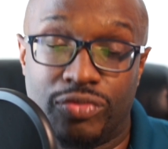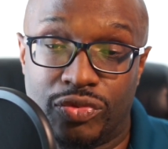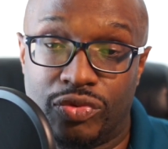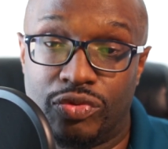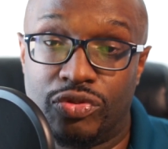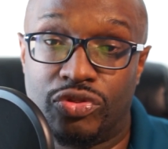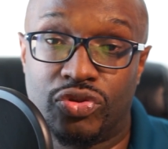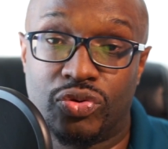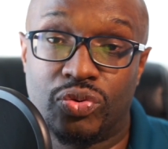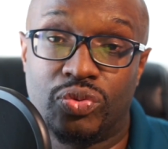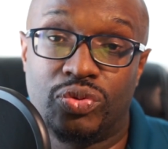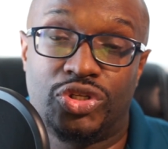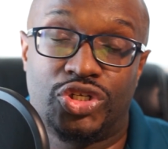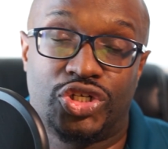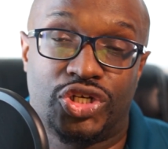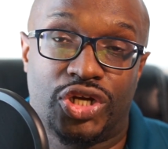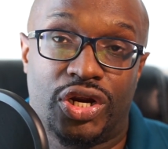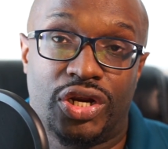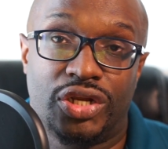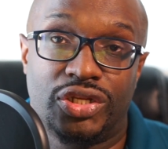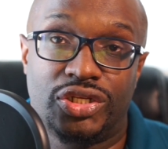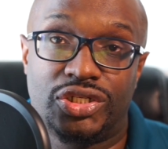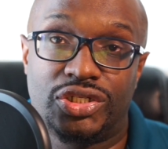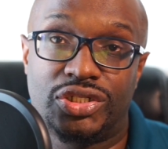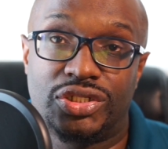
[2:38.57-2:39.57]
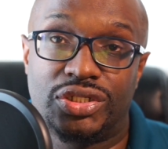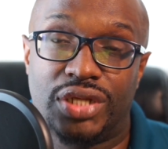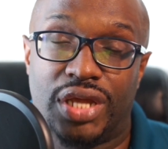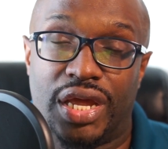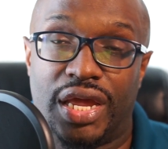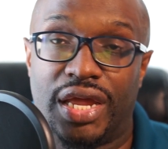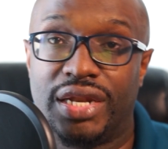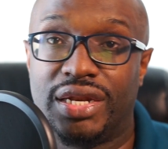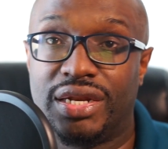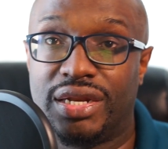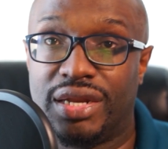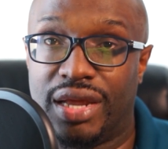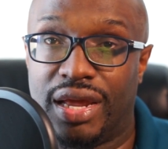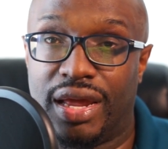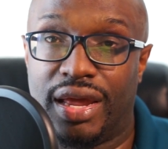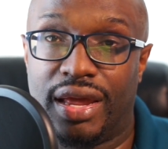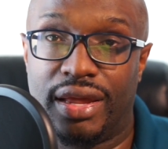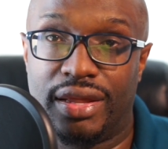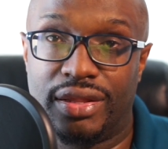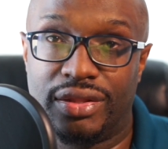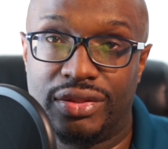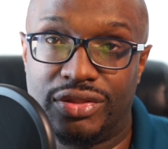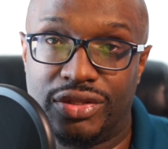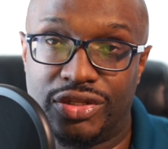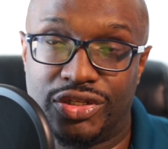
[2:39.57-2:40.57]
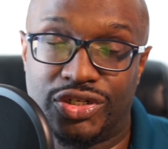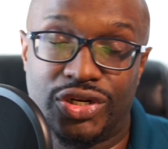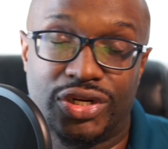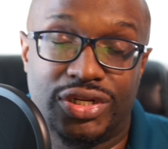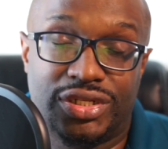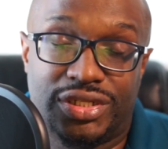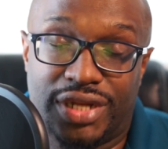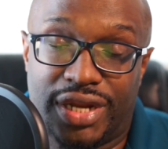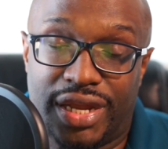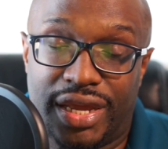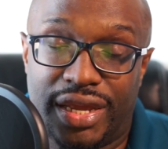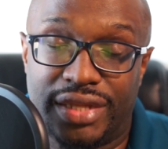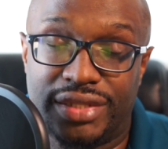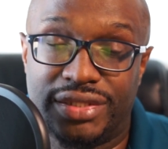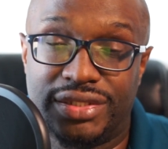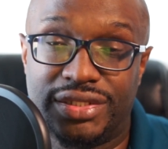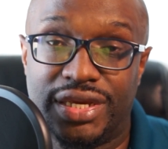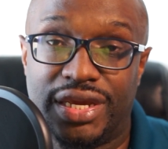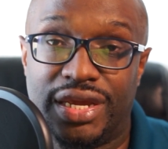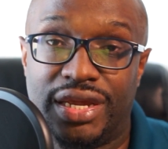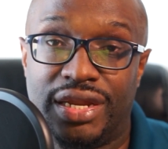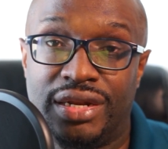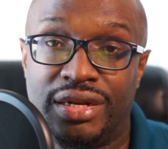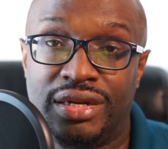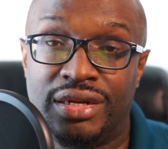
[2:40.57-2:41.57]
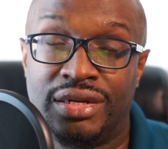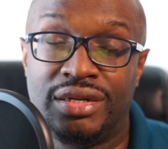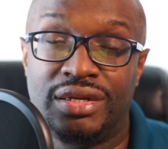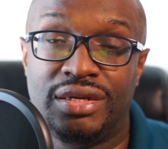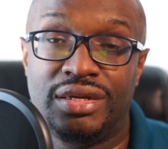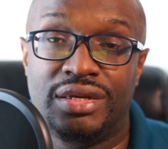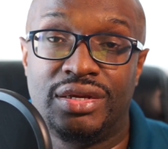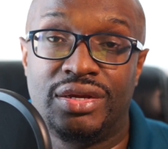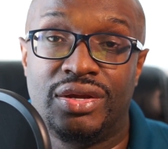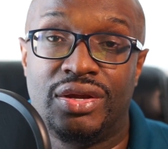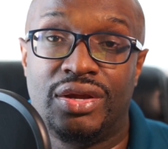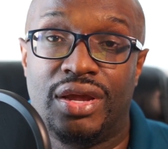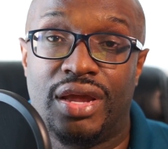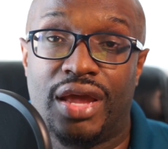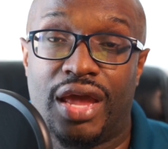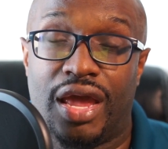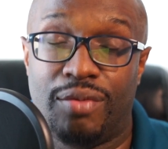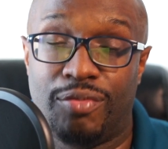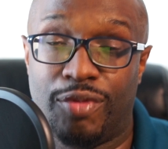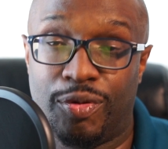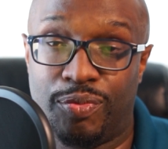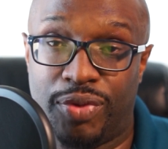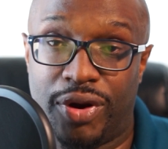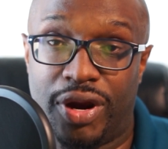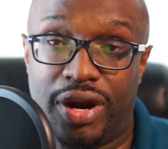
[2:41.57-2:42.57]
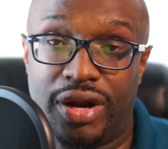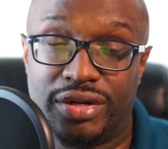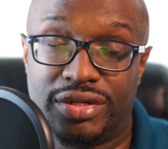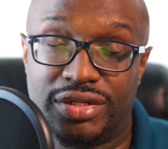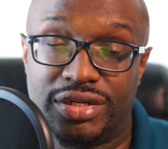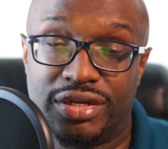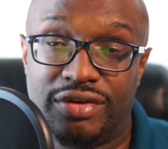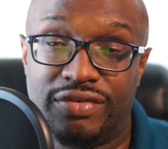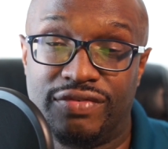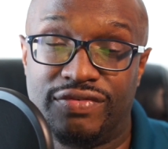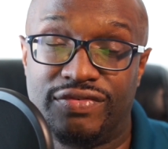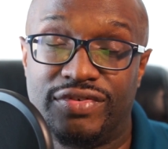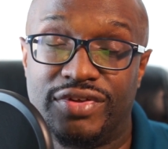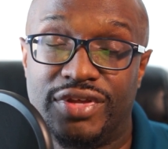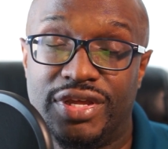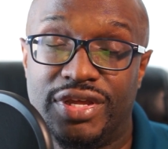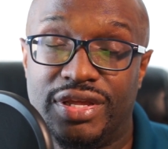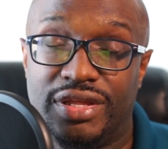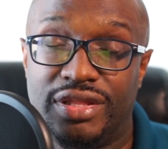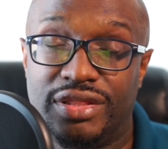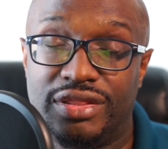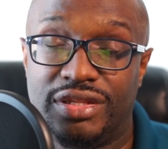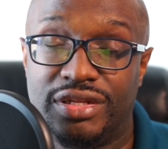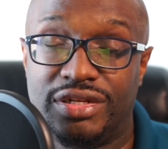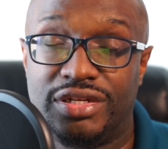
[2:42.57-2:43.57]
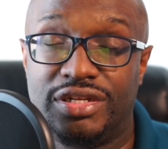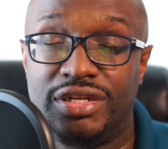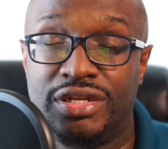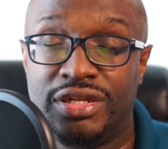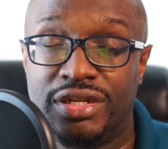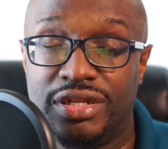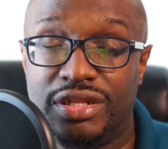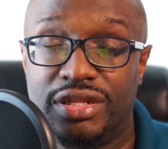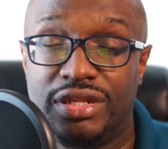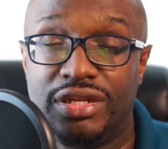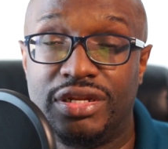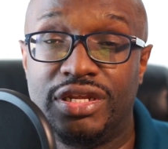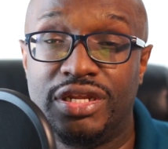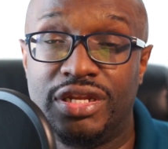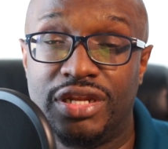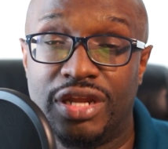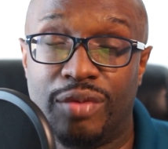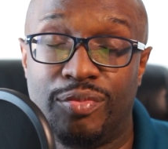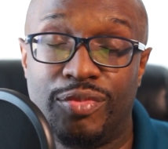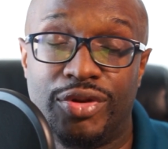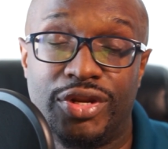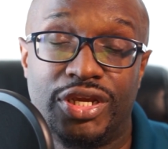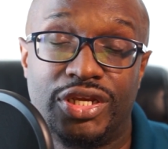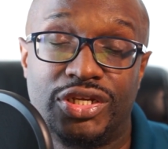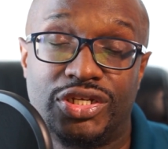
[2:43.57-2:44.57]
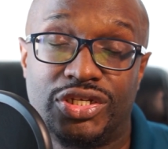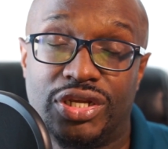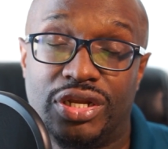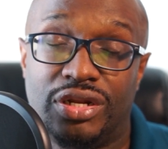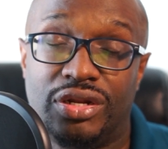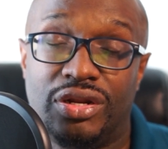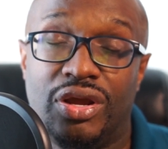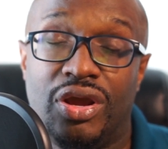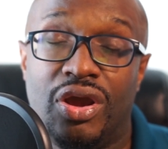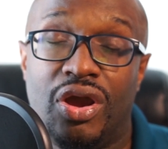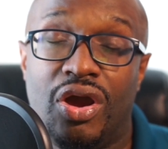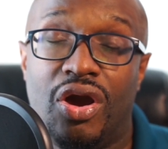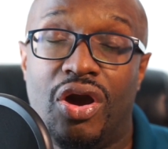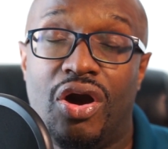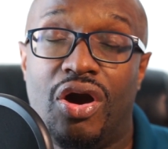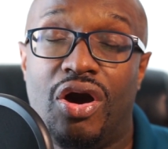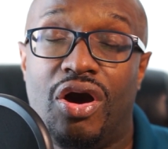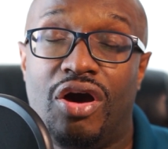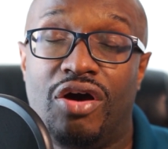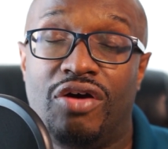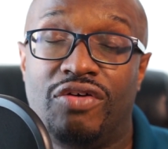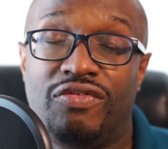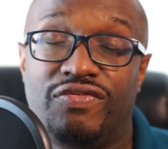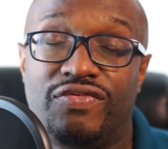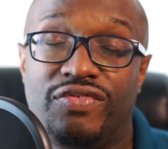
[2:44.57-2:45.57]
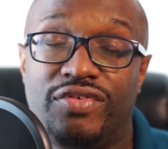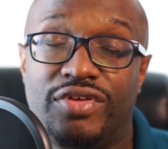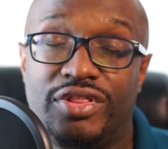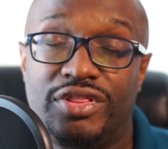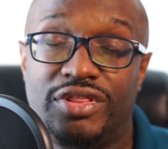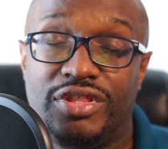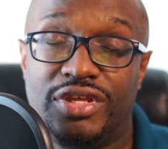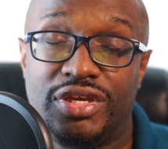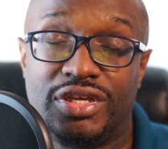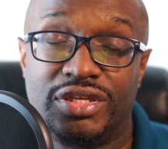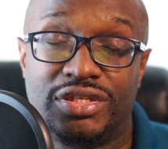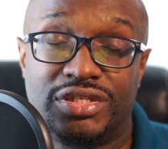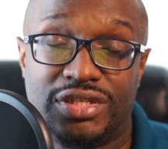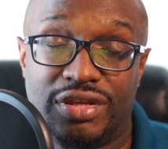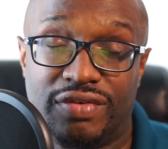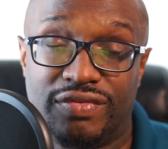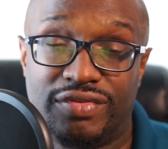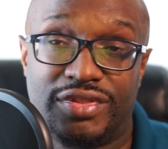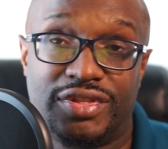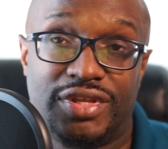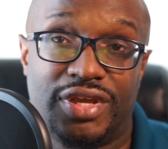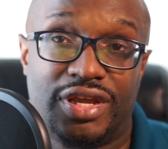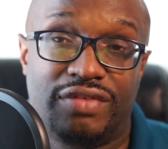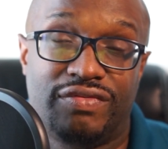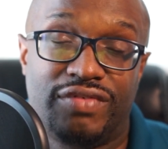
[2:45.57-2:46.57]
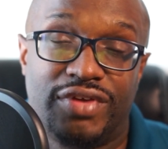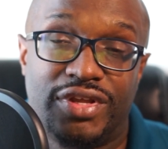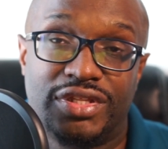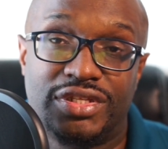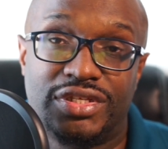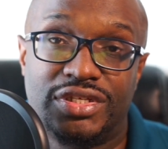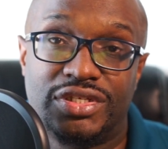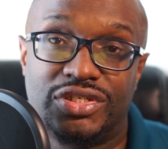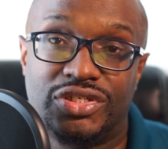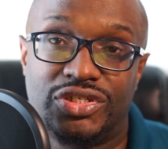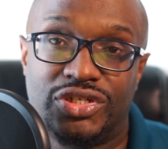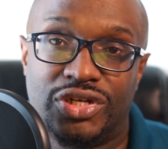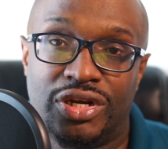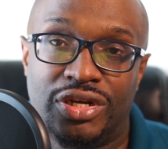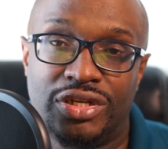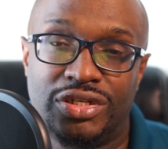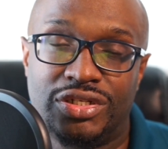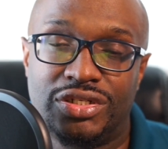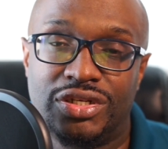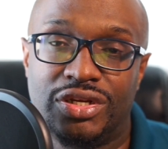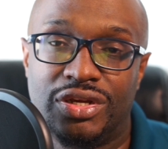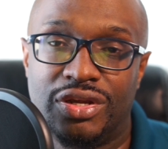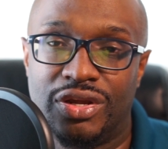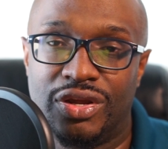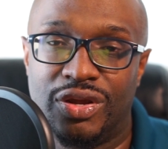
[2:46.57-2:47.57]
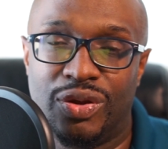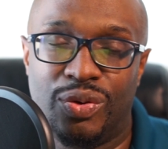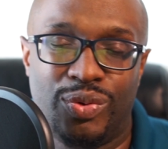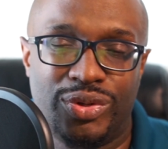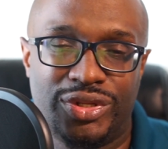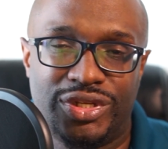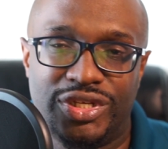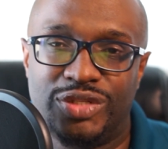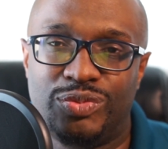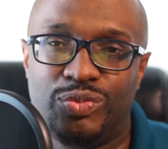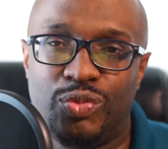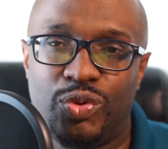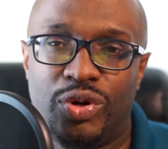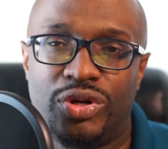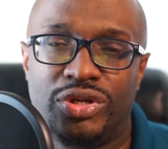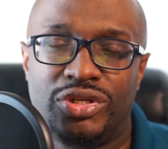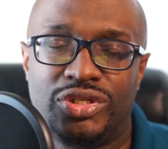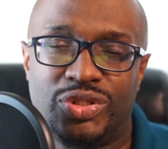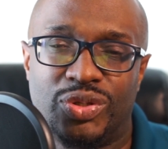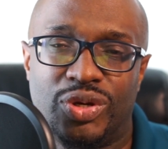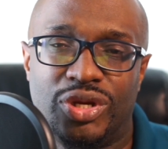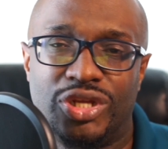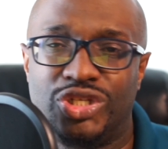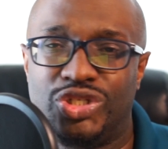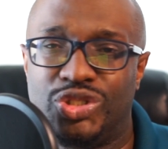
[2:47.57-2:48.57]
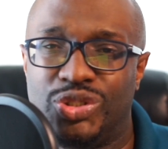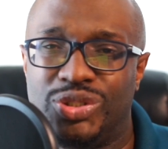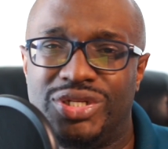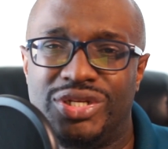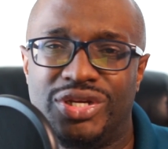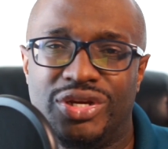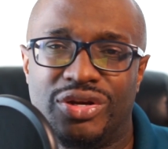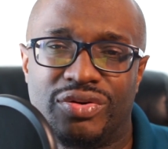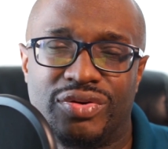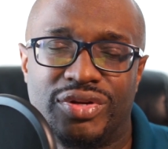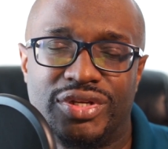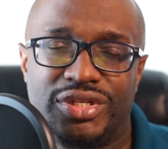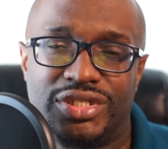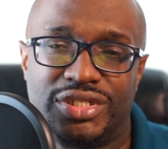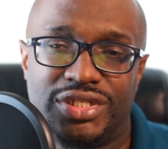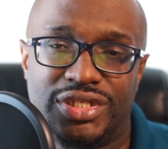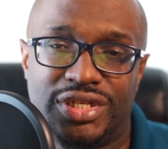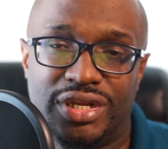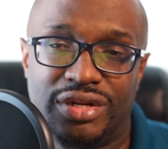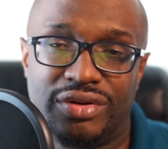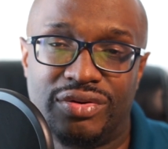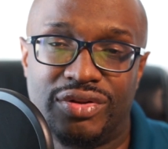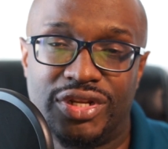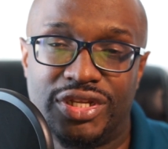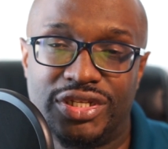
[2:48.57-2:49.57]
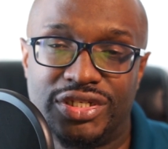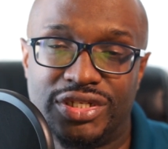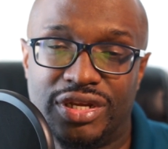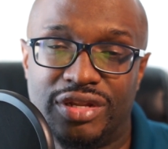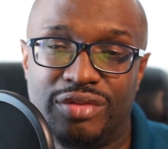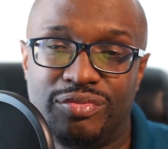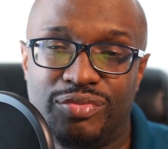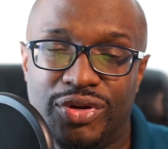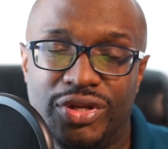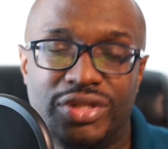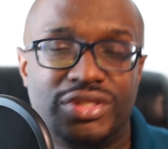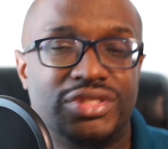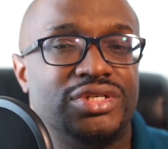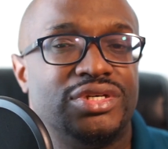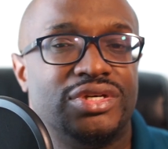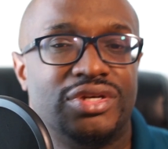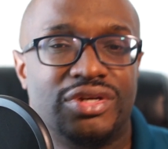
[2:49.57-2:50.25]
through church, and the church that I attend, I'm a part of the denomination of the Seventh-day Adventist Church, which is more so a Judeo-Christian religion, but